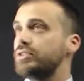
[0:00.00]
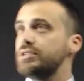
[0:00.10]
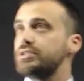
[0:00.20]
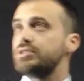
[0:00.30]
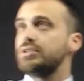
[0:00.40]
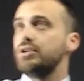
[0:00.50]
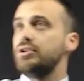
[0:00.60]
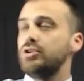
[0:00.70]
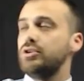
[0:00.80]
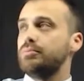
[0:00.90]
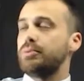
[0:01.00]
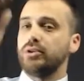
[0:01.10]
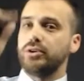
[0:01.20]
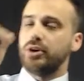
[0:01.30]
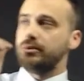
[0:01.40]
this new
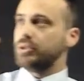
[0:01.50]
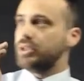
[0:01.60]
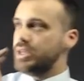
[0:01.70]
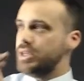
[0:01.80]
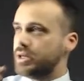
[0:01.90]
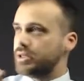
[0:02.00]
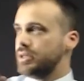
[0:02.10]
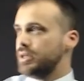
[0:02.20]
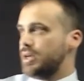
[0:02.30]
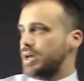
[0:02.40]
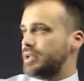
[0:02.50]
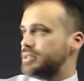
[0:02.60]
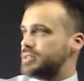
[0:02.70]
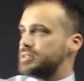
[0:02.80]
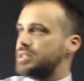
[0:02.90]
polynomial here. And
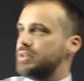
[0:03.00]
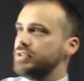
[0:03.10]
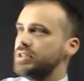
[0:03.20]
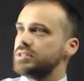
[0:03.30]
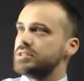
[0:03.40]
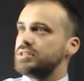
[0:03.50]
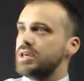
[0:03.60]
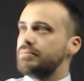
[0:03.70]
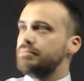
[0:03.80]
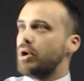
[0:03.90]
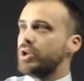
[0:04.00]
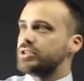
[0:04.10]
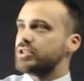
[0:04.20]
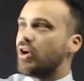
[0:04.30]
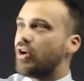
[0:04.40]
it says, given that z
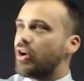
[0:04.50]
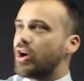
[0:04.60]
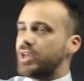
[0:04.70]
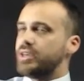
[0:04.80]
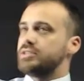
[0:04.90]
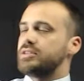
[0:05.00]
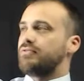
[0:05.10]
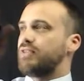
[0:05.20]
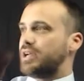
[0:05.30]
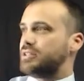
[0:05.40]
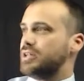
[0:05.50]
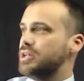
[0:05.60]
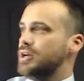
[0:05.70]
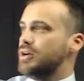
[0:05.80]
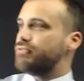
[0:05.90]
minus I is a factor,
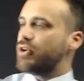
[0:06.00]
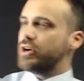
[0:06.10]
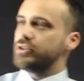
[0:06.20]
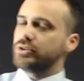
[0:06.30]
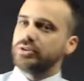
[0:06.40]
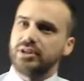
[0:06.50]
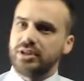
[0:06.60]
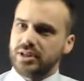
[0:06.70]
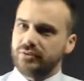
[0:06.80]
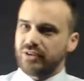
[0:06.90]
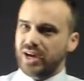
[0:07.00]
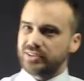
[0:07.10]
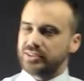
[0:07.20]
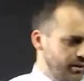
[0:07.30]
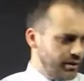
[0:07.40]
find all linear
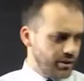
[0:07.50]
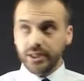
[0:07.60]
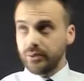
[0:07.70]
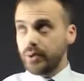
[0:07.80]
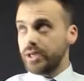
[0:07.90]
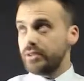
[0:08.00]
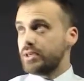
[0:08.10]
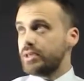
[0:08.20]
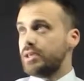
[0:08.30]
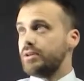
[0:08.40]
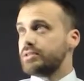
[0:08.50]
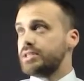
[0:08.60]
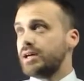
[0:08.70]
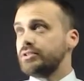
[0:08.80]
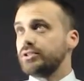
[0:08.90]
factors. Now, the really weird thing here is
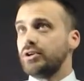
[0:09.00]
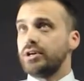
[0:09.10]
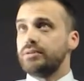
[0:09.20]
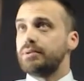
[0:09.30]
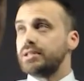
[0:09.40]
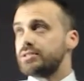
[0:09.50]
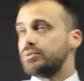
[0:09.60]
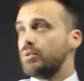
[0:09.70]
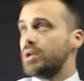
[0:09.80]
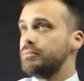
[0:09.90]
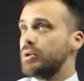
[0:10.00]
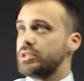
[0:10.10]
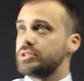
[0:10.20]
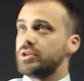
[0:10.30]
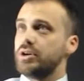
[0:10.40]
the underlined bits, 1
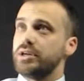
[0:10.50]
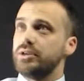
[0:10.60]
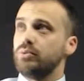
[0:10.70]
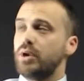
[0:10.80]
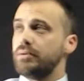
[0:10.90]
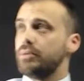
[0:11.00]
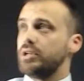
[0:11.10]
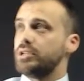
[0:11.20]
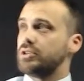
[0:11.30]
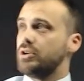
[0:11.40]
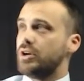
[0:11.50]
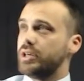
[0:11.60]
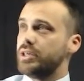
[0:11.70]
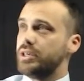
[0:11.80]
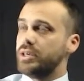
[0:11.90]
minus I and 1 minus
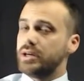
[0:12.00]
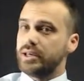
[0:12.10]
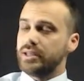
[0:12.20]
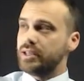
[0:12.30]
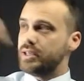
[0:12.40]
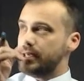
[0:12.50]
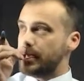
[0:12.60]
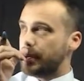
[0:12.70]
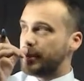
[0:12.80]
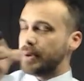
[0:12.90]
I, here and here,